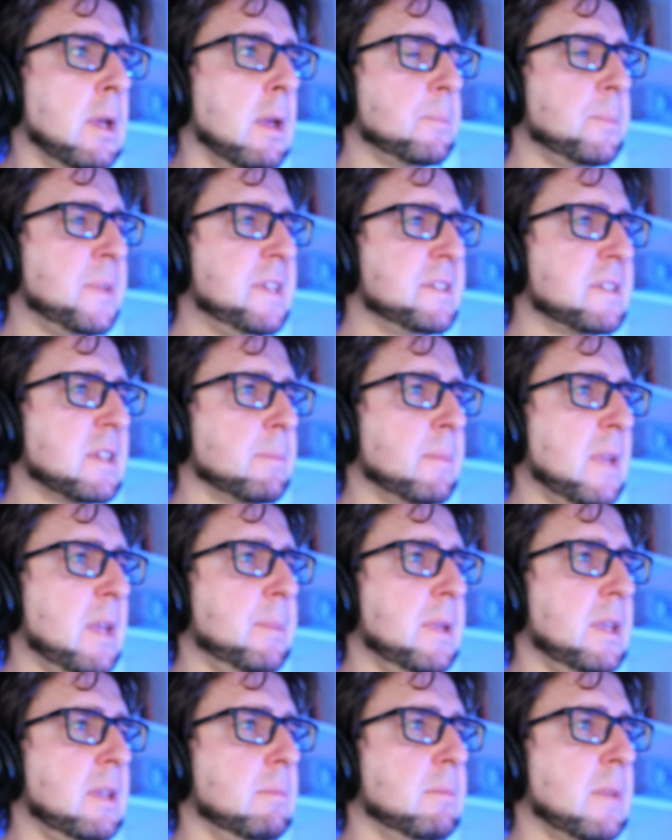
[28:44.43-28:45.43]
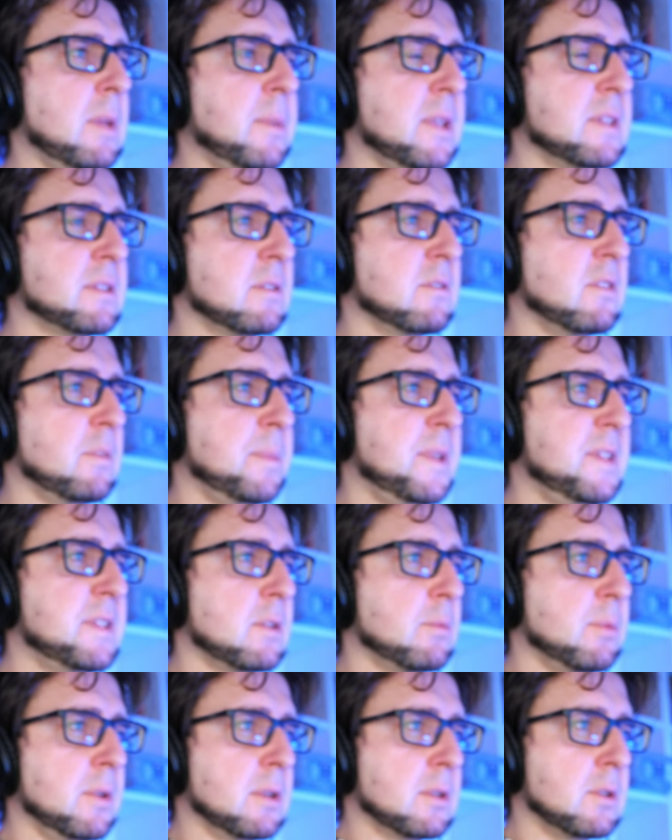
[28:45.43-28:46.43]
The P set, maybe instead of the P
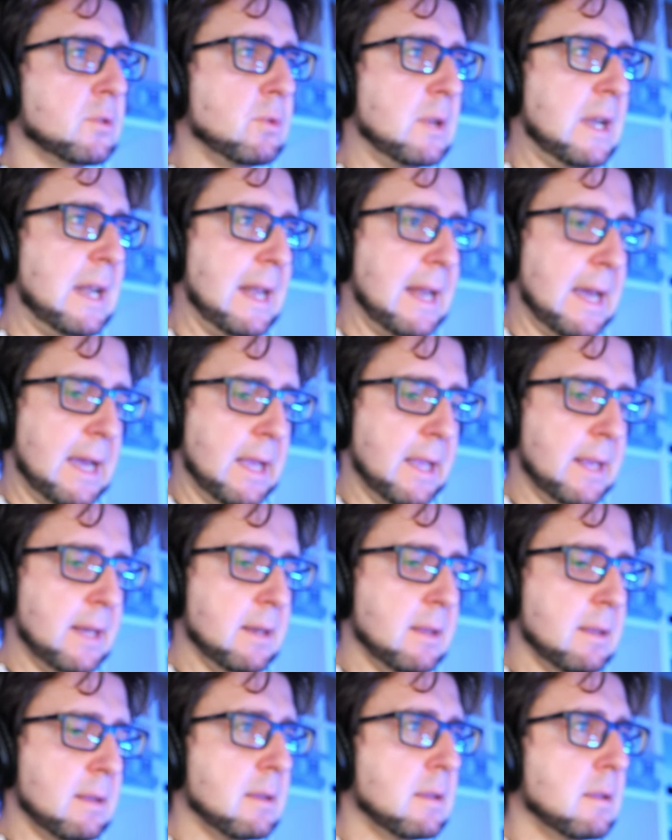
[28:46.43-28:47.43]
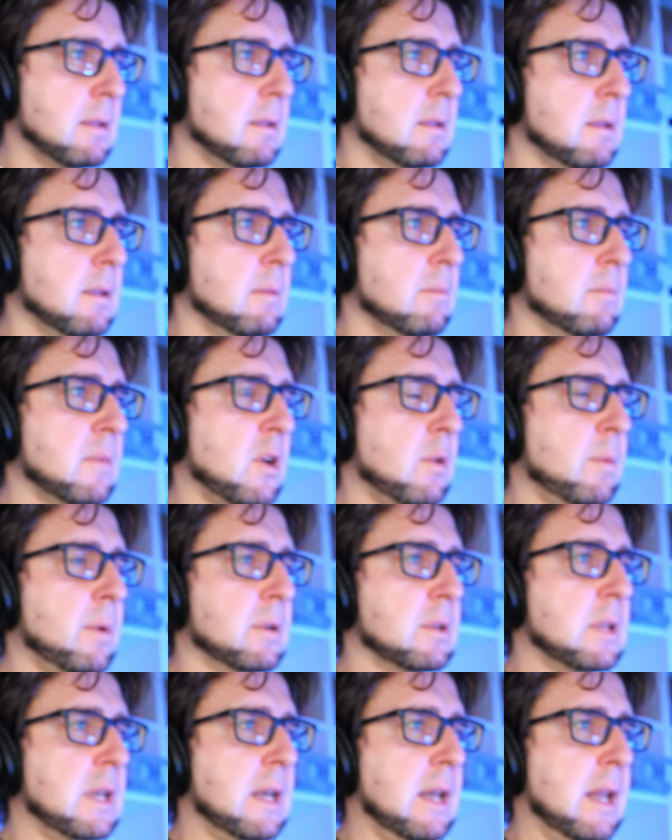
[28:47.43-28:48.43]
set, we're gonna do a line. How
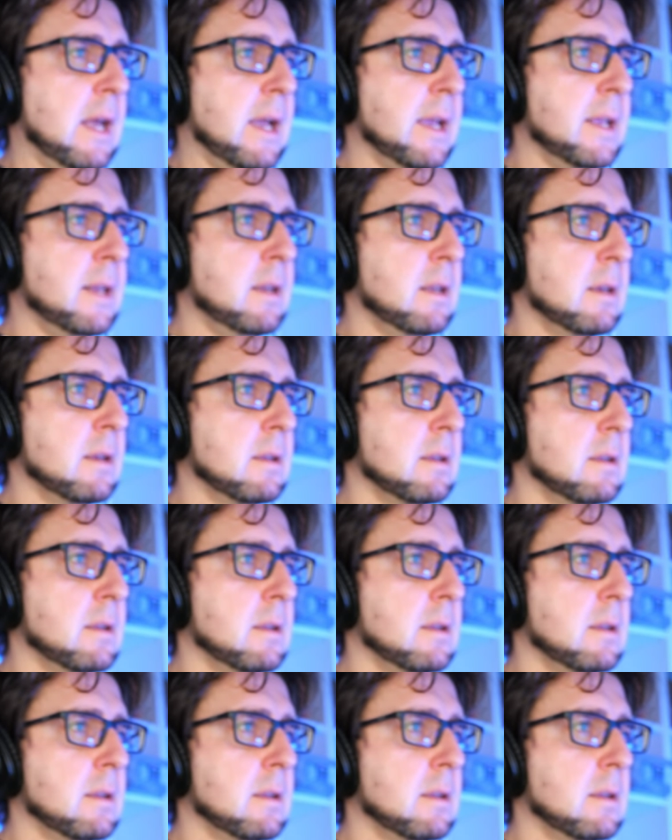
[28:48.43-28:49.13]
about a line?